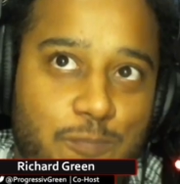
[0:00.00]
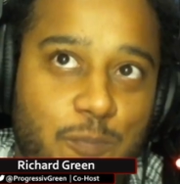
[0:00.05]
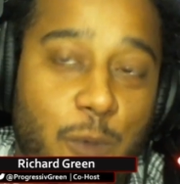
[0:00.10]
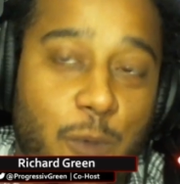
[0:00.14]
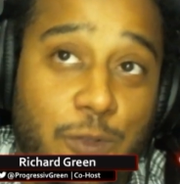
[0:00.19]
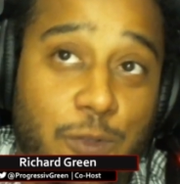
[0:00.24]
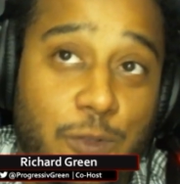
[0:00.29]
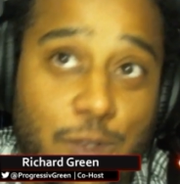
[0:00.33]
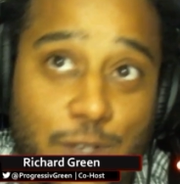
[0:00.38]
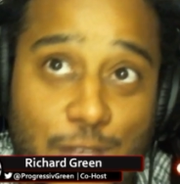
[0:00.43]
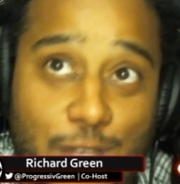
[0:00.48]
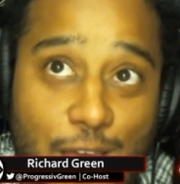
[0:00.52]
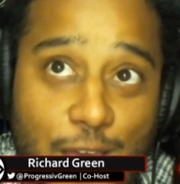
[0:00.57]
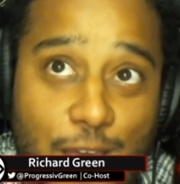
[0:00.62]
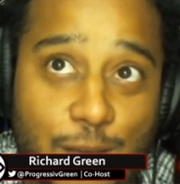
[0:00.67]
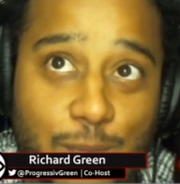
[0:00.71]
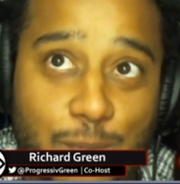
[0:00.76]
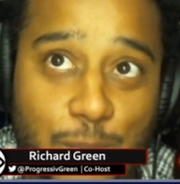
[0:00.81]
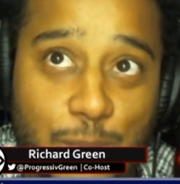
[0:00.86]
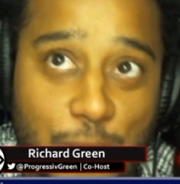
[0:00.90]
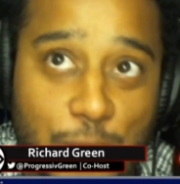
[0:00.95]
most of the
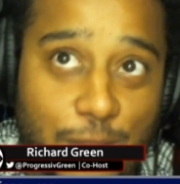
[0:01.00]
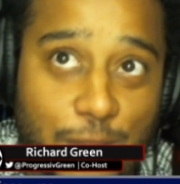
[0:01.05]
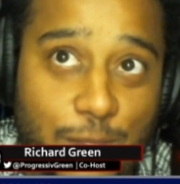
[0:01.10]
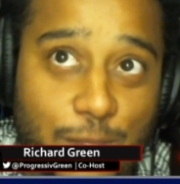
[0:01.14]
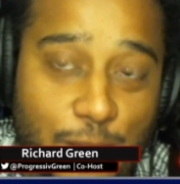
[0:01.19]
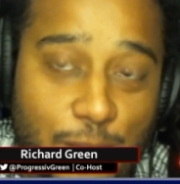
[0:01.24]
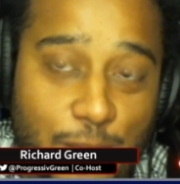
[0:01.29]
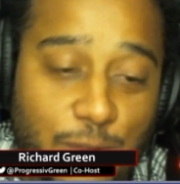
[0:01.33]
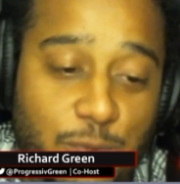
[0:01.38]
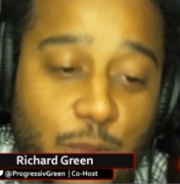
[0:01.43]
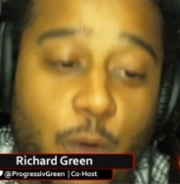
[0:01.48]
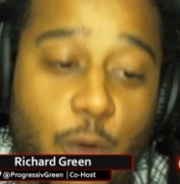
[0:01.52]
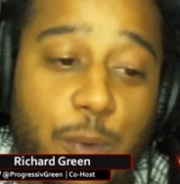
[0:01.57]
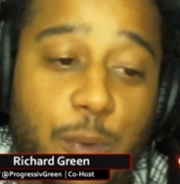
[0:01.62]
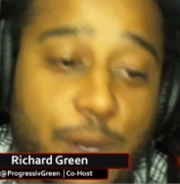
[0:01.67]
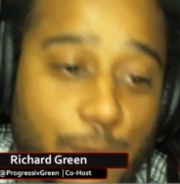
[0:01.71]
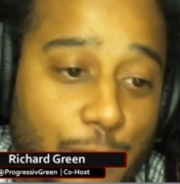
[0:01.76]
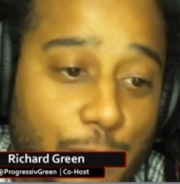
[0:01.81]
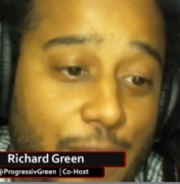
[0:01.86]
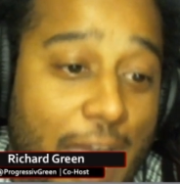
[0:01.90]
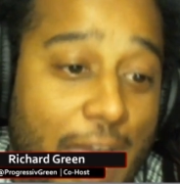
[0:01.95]
time that there's nobody
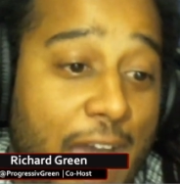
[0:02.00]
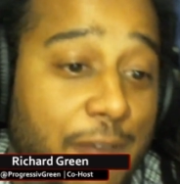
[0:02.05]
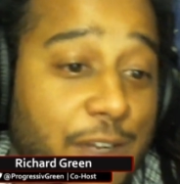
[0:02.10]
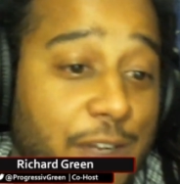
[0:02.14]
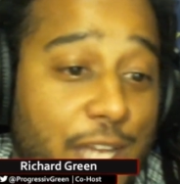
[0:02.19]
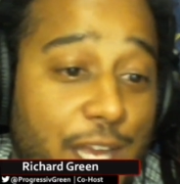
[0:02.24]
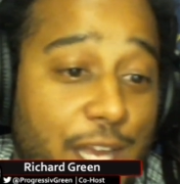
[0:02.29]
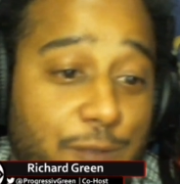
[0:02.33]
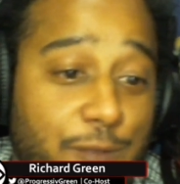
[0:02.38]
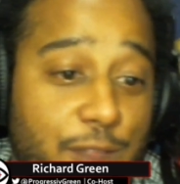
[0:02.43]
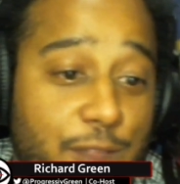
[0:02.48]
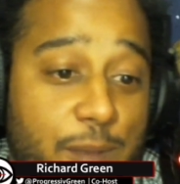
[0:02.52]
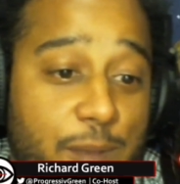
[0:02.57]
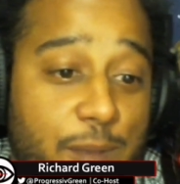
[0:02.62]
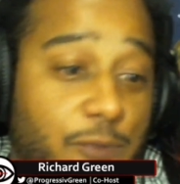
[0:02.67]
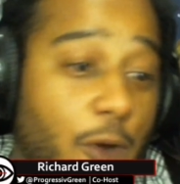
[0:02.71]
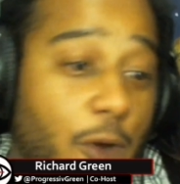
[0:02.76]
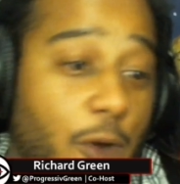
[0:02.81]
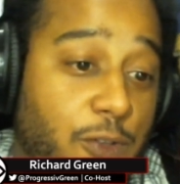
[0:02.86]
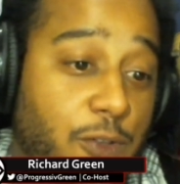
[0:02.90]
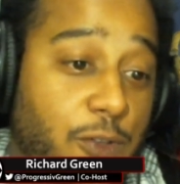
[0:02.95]
really advocating for them as
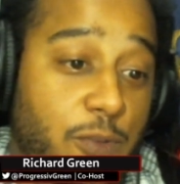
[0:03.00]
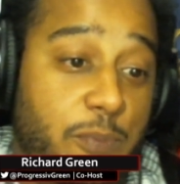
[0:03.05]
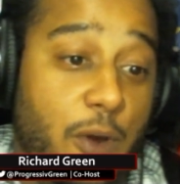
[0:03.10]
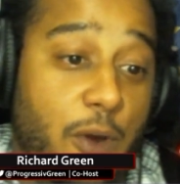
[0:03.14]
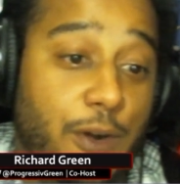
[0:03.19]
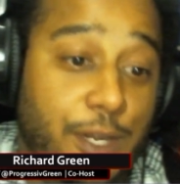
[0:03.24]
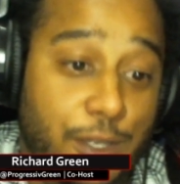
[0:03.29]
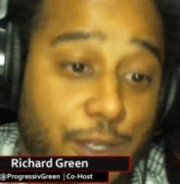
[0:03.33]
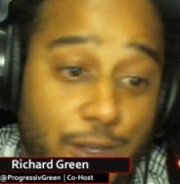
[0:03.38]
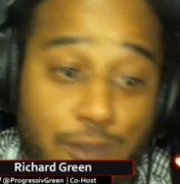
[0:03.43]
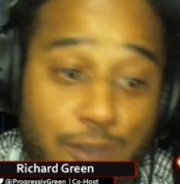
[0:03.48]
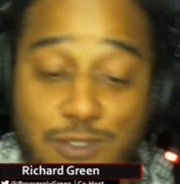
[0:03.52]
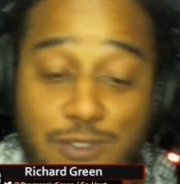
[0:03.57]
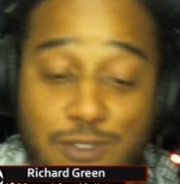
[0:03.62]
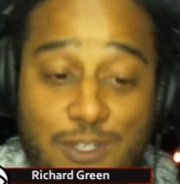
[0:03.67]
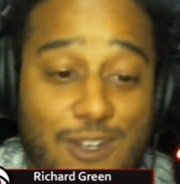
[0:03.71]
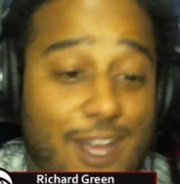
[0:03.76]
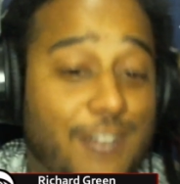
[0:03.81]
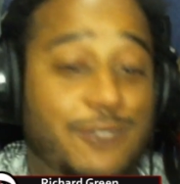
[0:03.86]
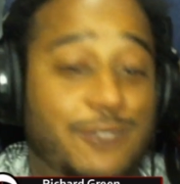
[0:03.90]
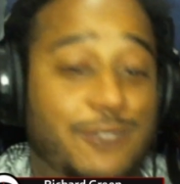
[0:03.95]
far as the party goes. So
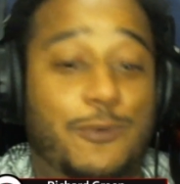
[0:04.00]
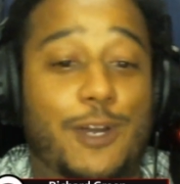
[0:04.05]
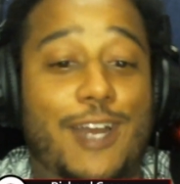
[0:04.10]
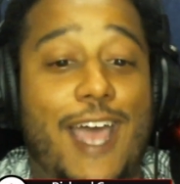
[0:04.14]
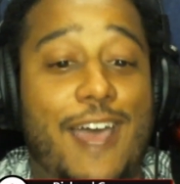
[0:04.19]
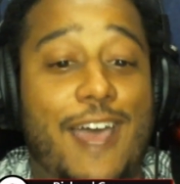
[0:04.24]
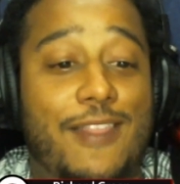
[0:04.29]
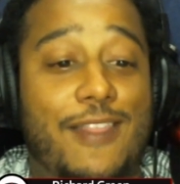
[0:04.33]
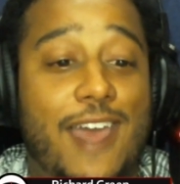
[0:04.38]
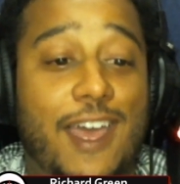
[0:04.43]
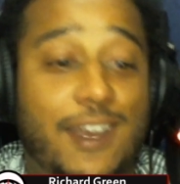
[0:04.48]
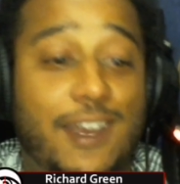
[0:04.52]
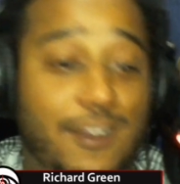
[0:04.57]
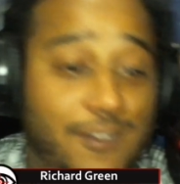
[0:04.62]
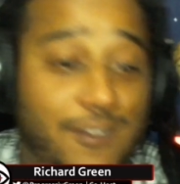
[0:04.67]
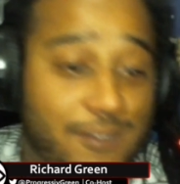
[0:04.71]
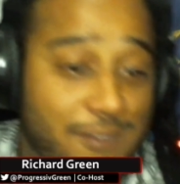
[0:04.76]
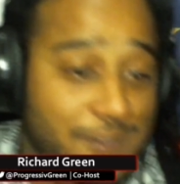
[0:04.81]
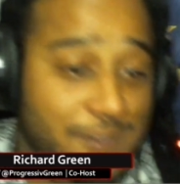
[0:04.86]
I just wanted to add that in.